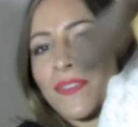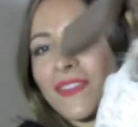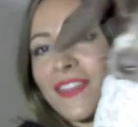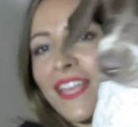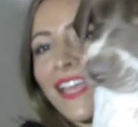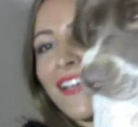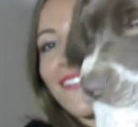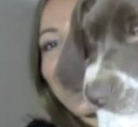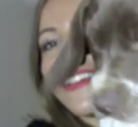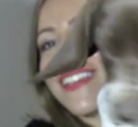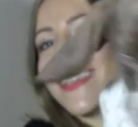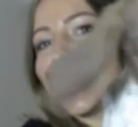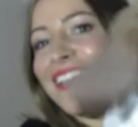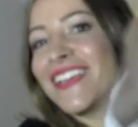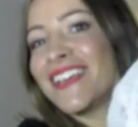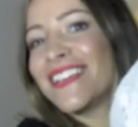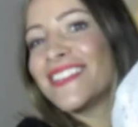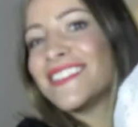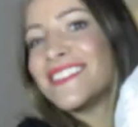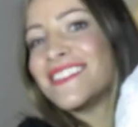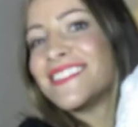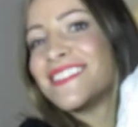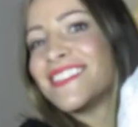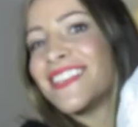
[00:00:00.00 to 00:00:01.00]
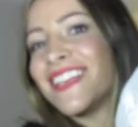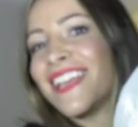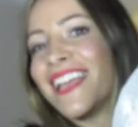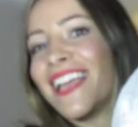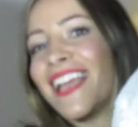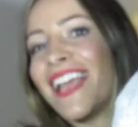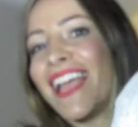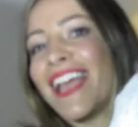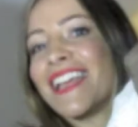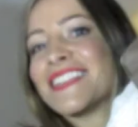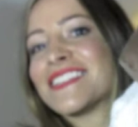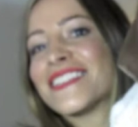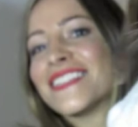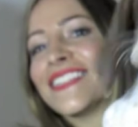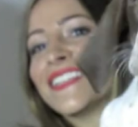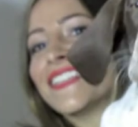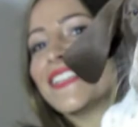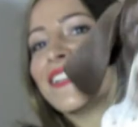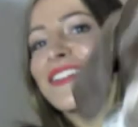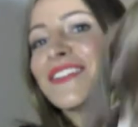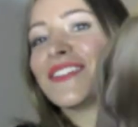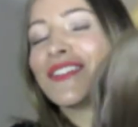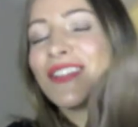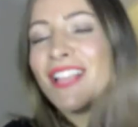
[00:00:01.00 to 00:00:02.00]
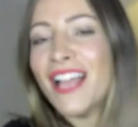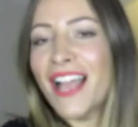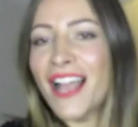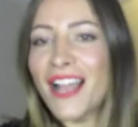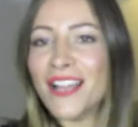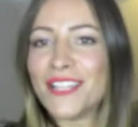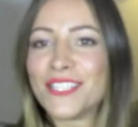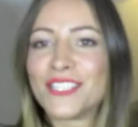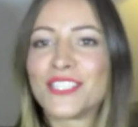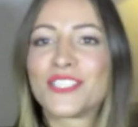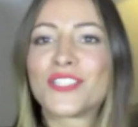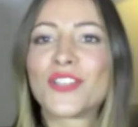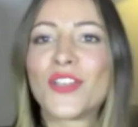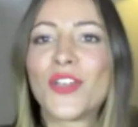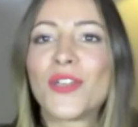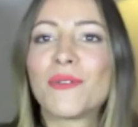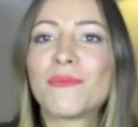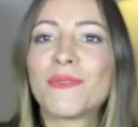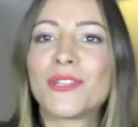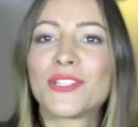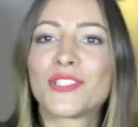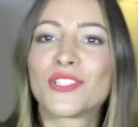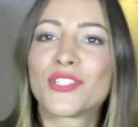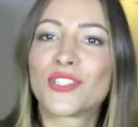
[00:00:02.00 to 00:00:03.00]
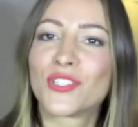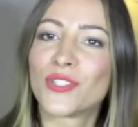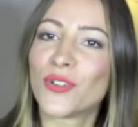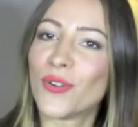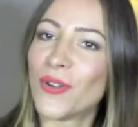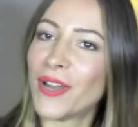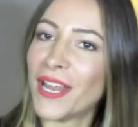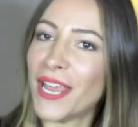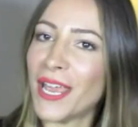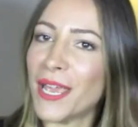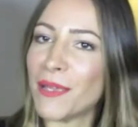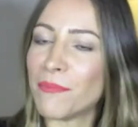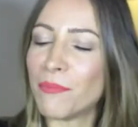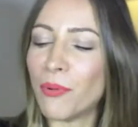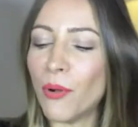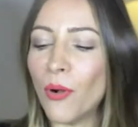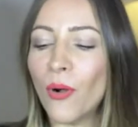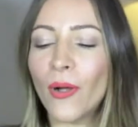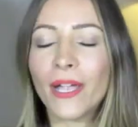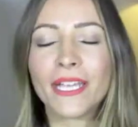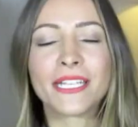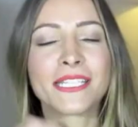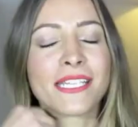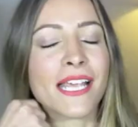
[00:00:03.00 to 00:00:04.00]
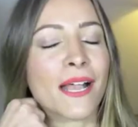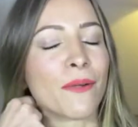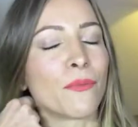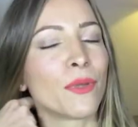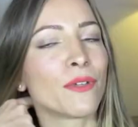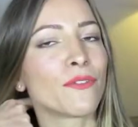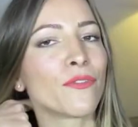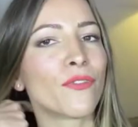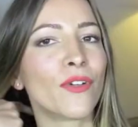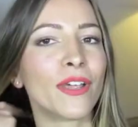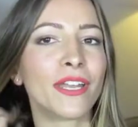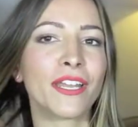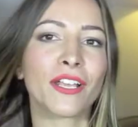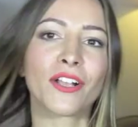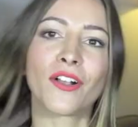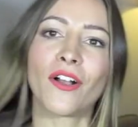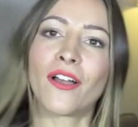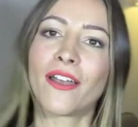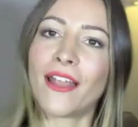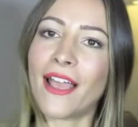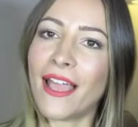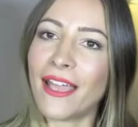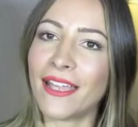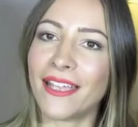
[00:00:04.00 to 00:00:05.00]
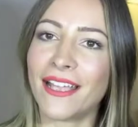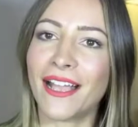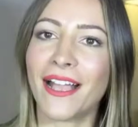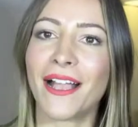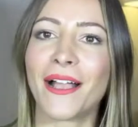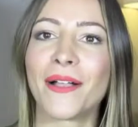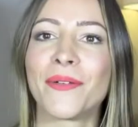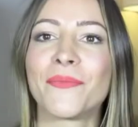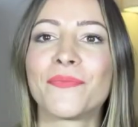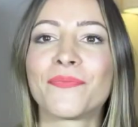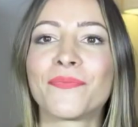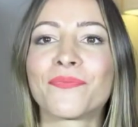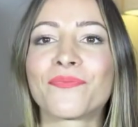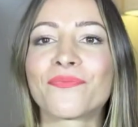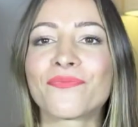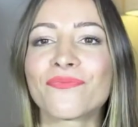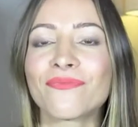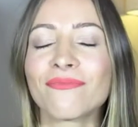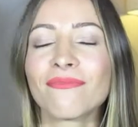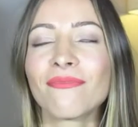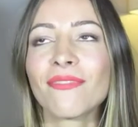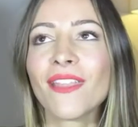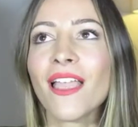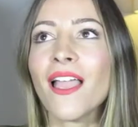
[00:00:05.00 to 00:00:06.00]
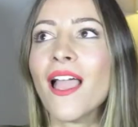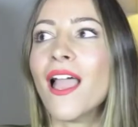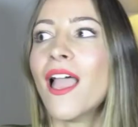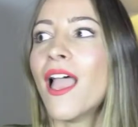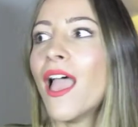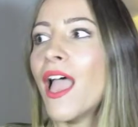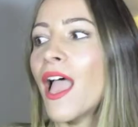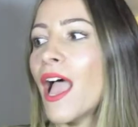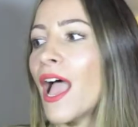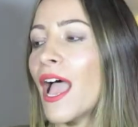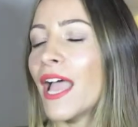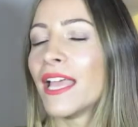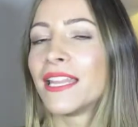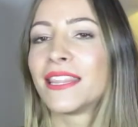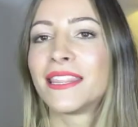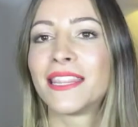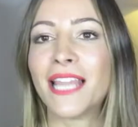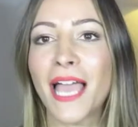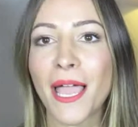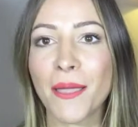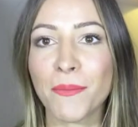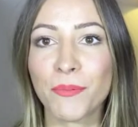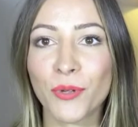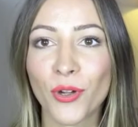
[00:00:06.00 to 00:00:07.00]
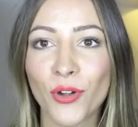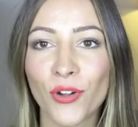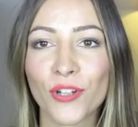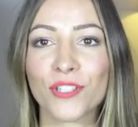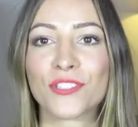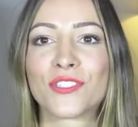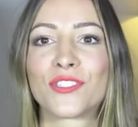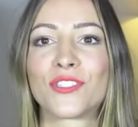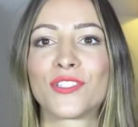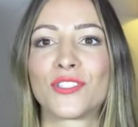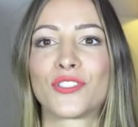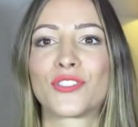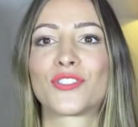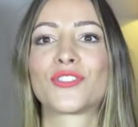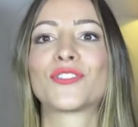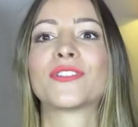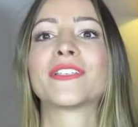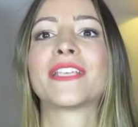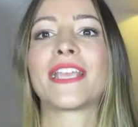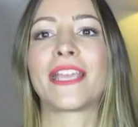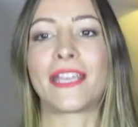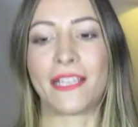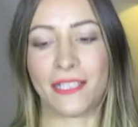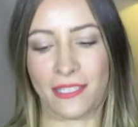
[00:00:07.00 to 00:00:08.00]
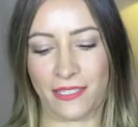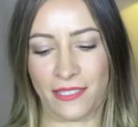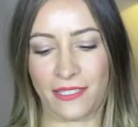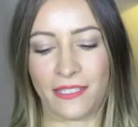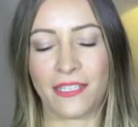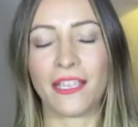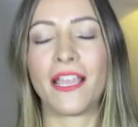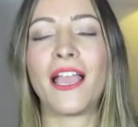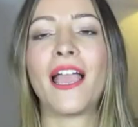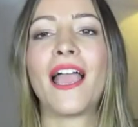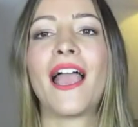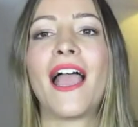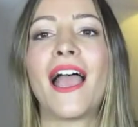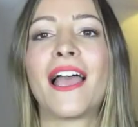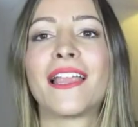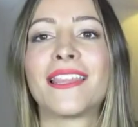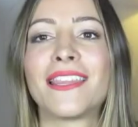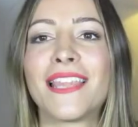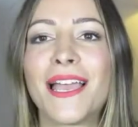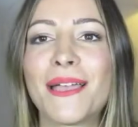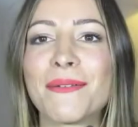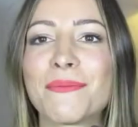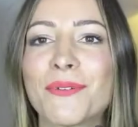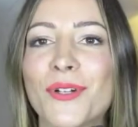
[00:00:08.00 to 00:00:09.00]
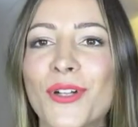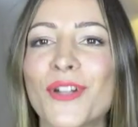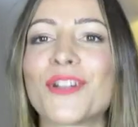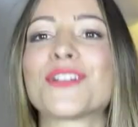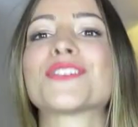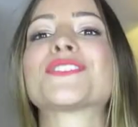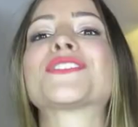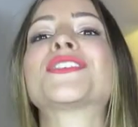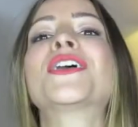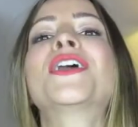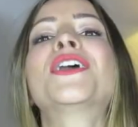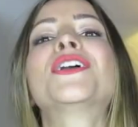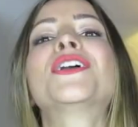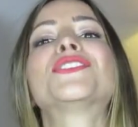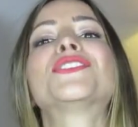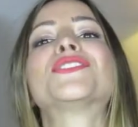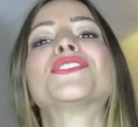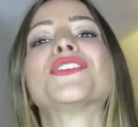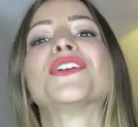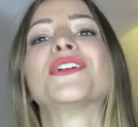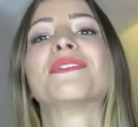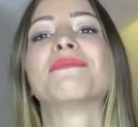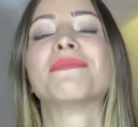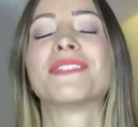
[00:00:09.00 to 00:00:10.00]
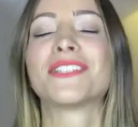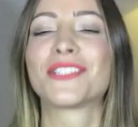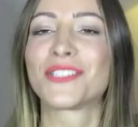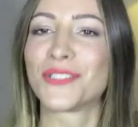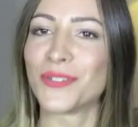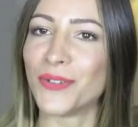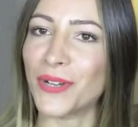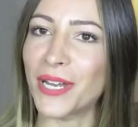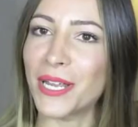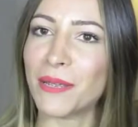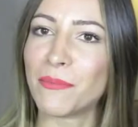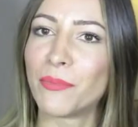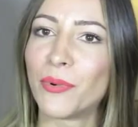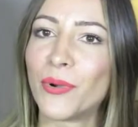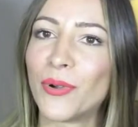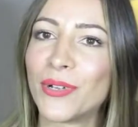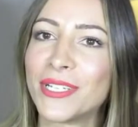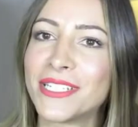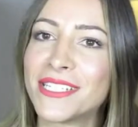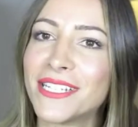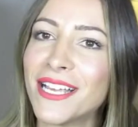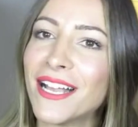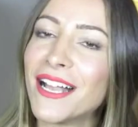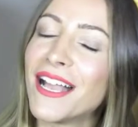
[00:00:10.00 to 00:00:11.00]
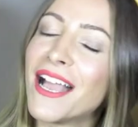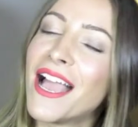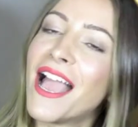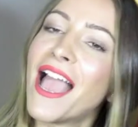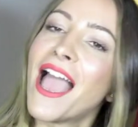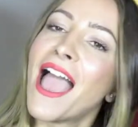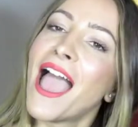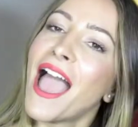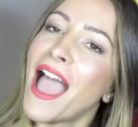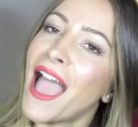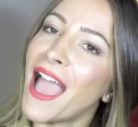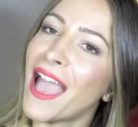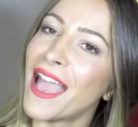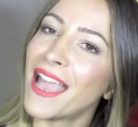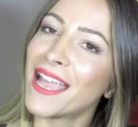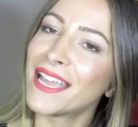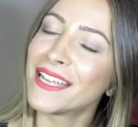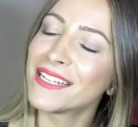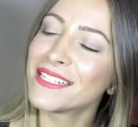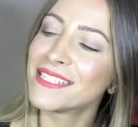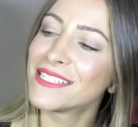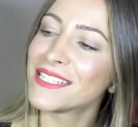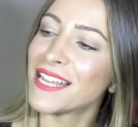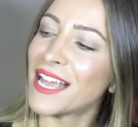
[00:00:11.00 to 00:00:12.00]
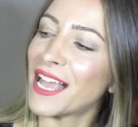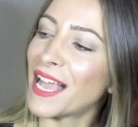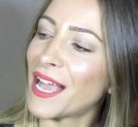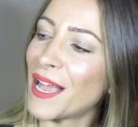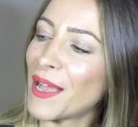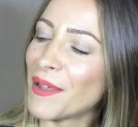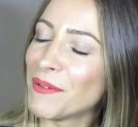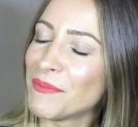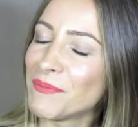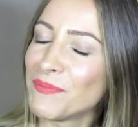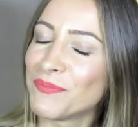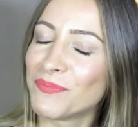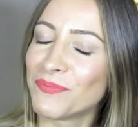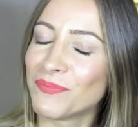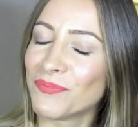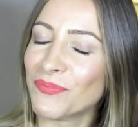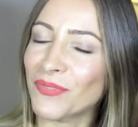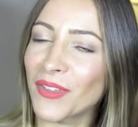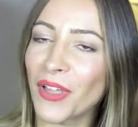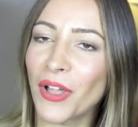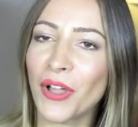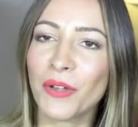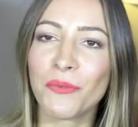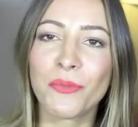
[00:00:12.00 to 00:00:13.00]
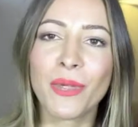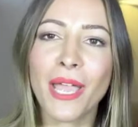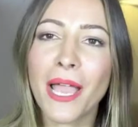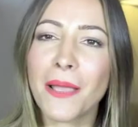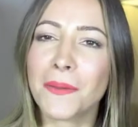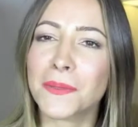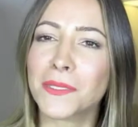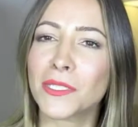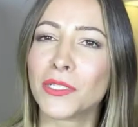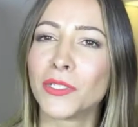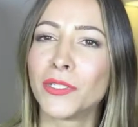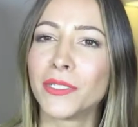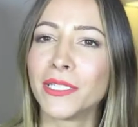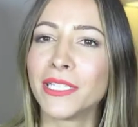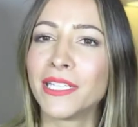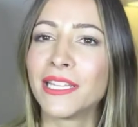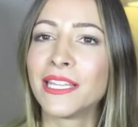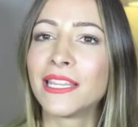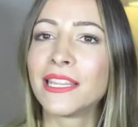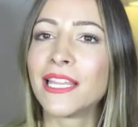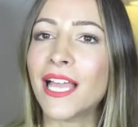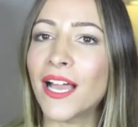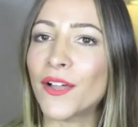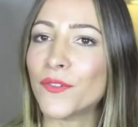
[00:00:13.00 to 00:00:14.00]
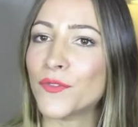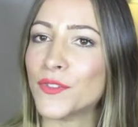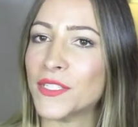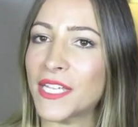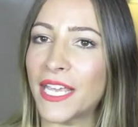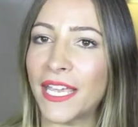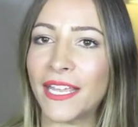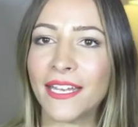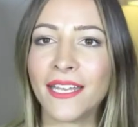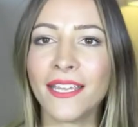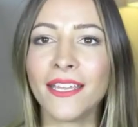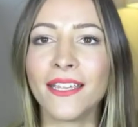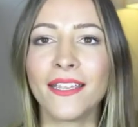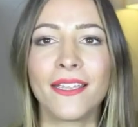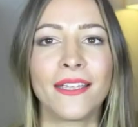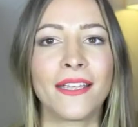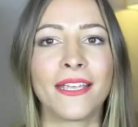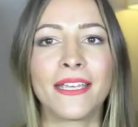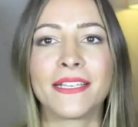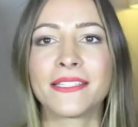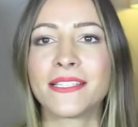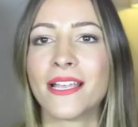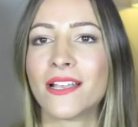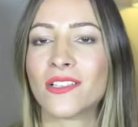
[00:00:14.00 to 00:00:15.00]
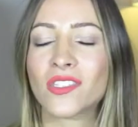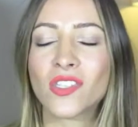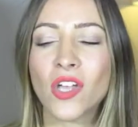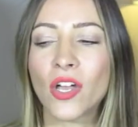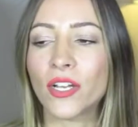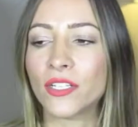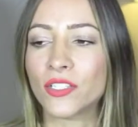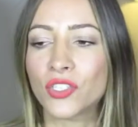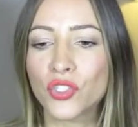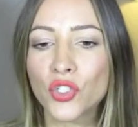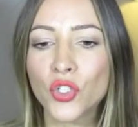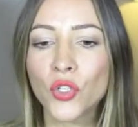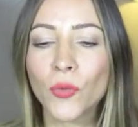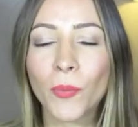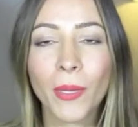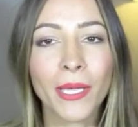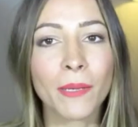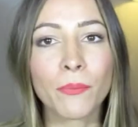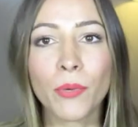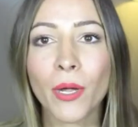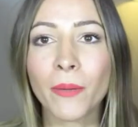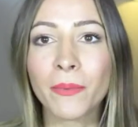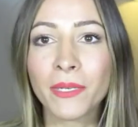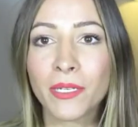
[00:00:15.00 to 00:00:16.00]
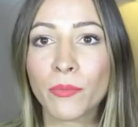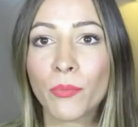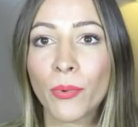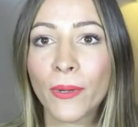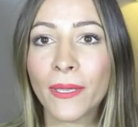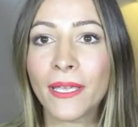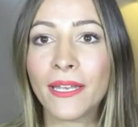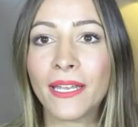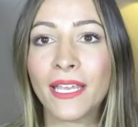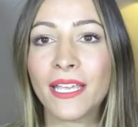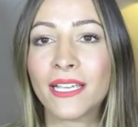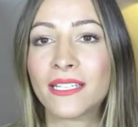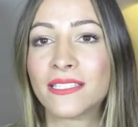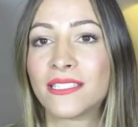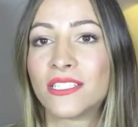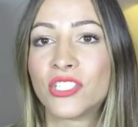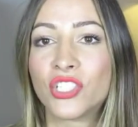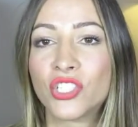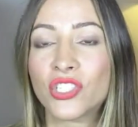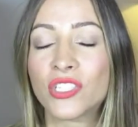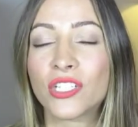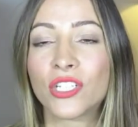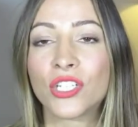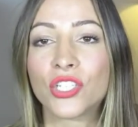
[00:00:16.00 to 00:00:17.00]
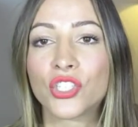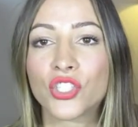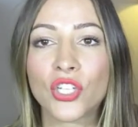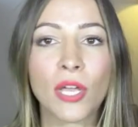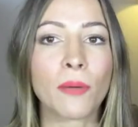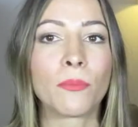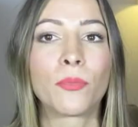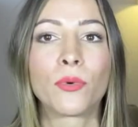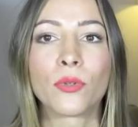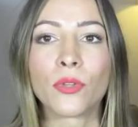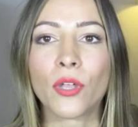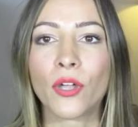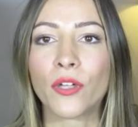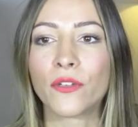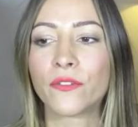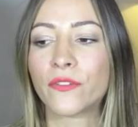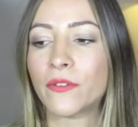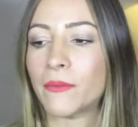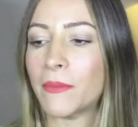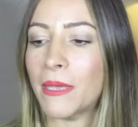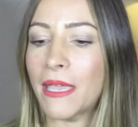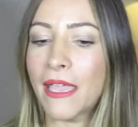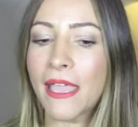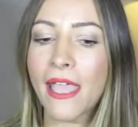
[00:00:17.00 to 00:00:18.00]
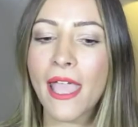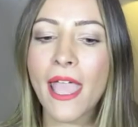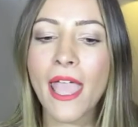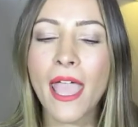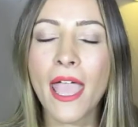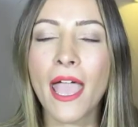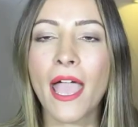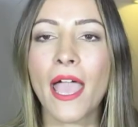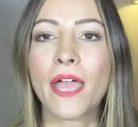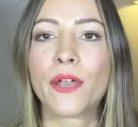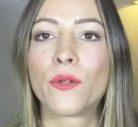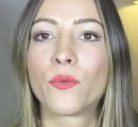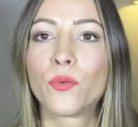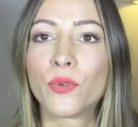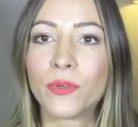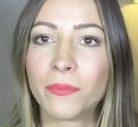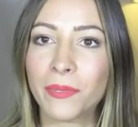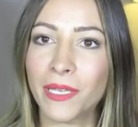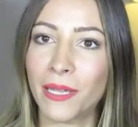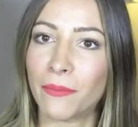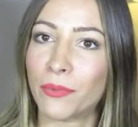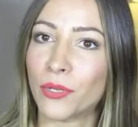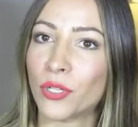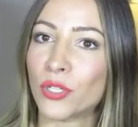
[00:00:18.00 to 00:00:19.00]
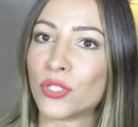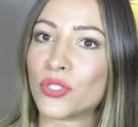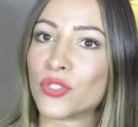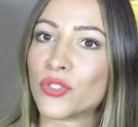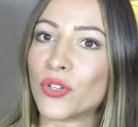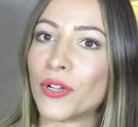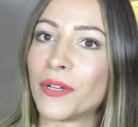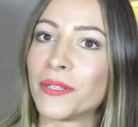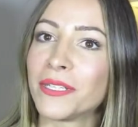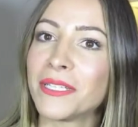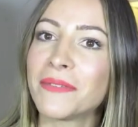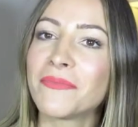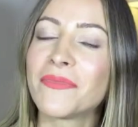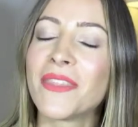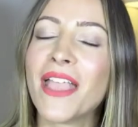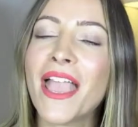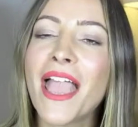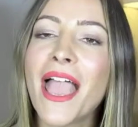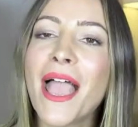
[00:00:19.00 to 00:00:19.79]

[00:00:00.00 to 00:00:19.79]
There he is. He's a little uh, German short hair pointer. We've already got a um, a lab cross. Yes, a lab cross German short pointer. And um, we absolutely love Teddy. He's outside. He's too big probably to bring in here because he's just going to jump all over me and I wouldn't be able to control him.